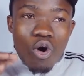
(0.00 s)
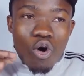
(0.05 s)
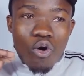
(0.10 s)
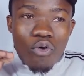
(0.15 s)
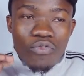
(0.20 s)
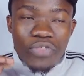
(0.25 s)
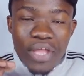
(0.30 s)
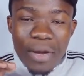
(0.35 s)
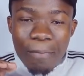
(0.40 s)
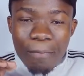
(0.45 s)

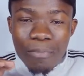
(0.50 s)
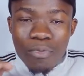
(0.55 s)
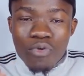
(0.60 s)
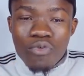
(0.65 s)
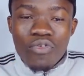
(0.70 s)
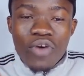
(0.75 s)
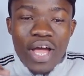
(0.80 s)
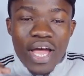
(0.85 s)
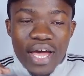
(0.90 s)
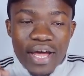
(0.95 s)
of the
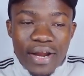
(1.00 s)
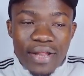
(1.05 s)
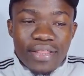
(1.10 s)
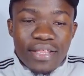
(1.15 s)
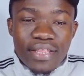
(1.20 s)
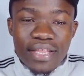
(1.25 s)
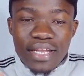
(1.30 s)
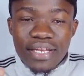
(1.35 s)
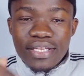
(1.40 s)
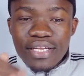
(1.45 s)
move
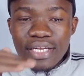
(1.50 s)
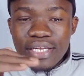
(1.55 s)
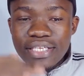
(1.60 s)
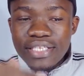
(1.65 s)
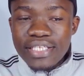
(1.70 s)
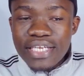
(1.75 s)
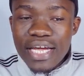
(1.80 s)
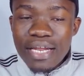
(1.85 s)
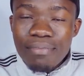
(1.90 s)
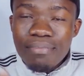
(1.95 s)
rather than the
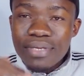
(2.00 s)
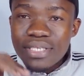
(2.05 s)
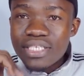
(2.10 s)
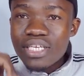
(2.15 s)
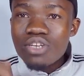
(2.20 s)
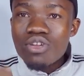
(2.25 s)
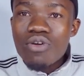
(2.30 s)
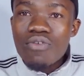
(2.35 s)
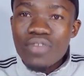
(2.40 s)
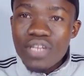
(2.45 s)

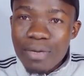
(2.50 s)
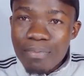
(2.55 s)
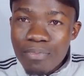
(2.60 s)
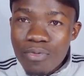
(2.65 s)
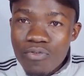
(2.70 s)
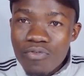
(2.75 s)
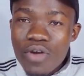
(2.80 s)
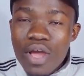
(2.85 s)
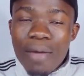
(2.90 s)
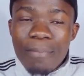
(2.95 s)
10% of the
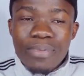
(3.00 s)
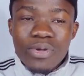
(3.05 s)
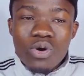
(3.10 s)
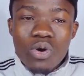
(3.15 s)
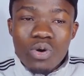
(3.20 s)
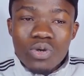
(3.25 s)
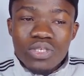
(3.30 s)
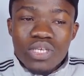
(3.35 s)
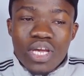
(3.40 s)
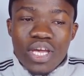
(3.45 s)
move.
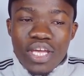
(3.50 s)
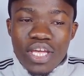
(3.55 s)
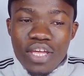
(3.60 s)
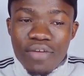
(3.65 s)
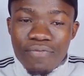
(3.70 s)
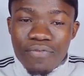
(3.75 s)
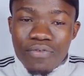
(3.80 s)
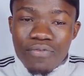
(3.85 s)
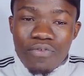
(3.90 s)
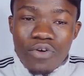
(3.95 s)
Because
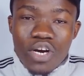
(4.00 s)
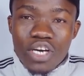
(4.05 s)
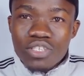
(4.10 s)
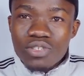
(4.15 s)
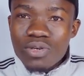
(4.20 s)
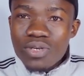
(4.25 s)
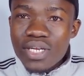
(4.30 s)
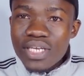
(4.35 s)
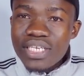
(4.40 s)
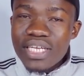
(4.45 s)
if you
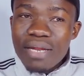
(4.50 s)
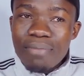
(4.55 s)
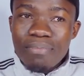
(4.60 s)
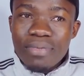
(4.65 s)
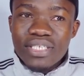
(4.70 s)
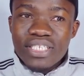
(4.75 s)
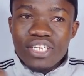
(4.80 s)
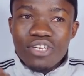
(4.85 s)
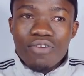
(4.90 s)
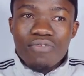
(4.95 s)
focus on the
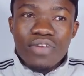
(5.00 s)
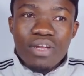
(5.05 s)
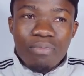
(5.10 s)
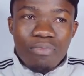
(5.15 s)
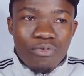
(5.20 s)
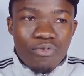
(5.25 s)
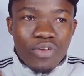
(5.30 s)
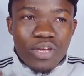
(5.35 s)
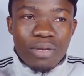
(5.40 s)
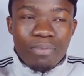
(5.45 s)
10% of the
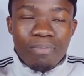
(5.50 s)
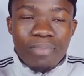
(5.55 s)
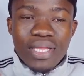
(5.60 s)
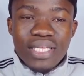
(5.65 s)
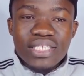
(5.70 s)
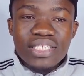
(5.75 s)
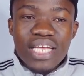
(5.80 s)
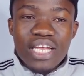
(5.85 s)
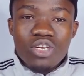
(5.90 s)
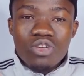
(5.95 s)
move, it
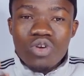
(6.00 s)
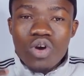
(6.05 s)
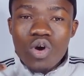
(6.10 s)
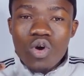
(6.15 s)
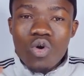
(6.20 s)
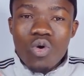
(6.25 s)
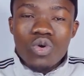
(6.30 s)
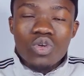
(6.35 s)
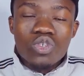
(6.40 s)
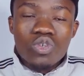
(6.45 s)
means that you are
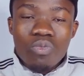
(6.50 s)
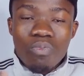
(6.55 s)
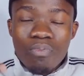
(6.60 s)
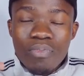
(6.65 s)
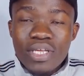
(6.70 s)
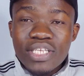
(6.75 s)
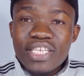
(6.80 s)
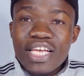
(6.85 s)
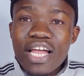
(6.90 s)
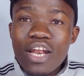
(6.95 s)
going to
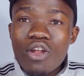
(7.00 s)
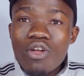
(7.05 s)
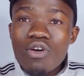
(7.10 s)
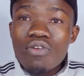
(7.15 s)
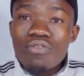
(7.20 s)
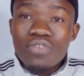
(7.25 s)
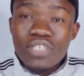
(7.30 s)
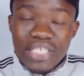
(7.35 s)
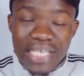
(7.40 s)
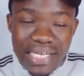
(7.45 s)
miss a lot
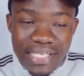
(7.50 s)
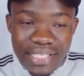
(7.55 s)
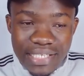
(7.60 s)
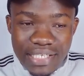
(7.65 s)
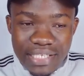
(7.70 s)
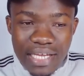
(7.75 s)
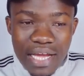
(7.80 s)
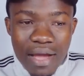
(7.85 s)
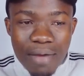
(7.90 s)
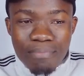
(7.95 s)
of
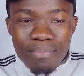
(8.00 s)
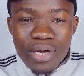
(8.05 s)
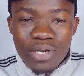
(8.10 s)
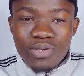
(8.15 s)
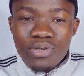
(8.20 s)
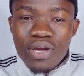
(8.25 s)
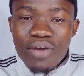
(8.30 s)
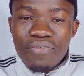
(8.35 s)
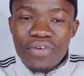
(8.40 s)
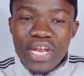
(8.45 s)
chances. But
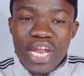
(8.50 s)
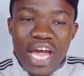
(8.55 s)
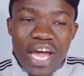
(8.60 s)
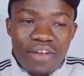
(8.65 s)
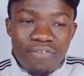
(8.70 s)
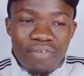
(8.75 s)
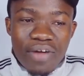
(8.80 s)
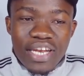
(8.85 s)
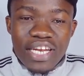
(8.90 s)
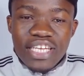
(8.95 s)
you have an
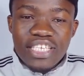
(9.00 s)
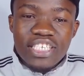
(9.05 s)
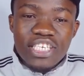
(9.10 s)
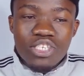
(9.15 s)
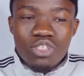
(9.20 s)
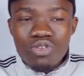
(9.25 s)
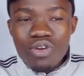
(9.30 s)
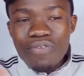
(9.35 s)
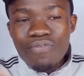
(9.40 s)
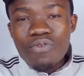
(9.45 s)
advantage
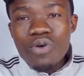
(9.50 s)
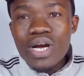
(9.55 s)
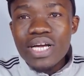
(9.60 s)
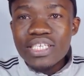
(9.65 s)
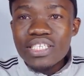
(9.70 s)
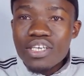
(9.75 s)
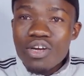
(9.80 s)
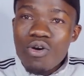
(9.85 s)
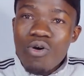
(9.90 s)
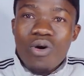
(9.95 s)
as you are
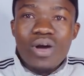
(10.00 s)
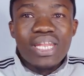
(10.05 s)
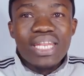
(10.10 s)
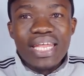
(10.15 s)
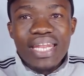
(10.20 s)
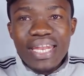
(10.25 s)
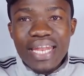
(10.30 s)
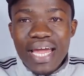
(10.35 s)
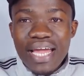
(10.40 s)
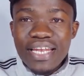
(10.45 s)
focusing on
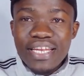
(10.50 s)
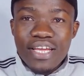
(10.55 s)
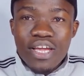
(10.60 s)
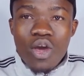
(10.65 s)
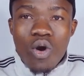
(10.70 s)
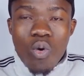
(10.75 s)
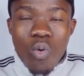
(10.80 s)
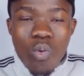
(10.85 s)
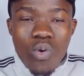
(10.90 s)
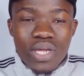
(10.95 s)
the 90,
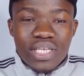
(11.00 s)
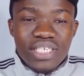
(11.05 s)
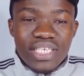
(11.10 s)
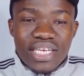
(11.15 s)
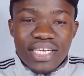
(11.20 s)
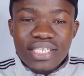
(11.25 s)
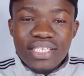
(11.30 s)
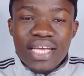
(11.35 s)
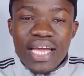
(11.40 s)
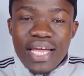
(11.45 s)
which
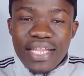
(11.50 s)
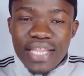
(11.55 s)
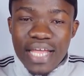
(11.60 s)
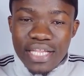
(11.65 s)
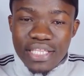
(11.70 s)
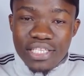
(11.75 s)
is the